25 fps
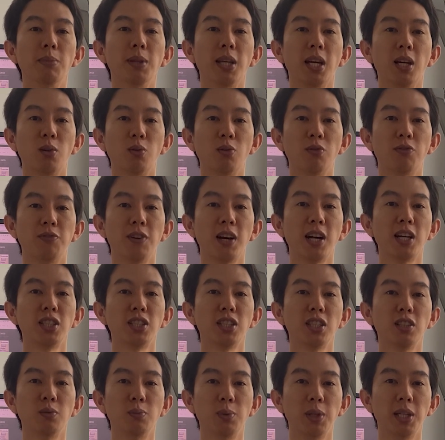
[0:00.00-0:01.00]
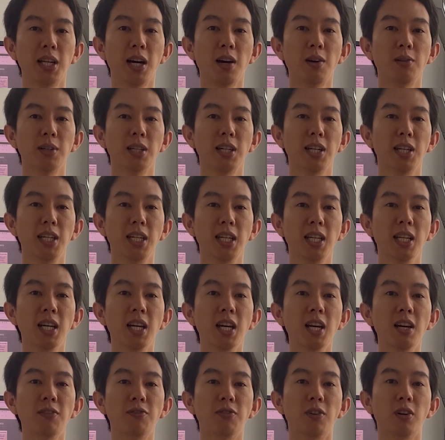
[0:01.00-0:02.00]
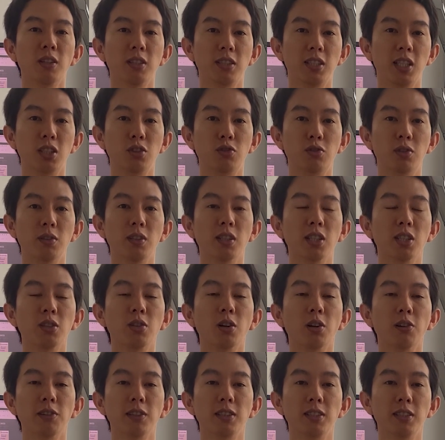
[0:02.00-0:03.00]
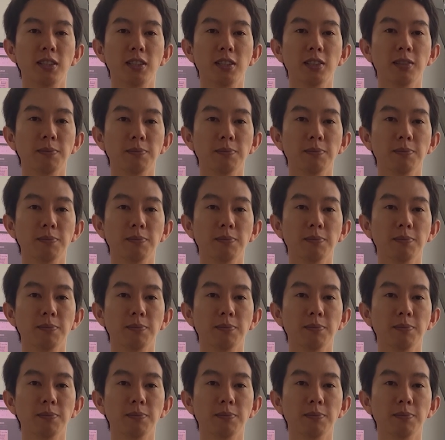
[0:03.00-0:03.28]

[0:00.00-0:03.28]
that could function without the need for a central authority.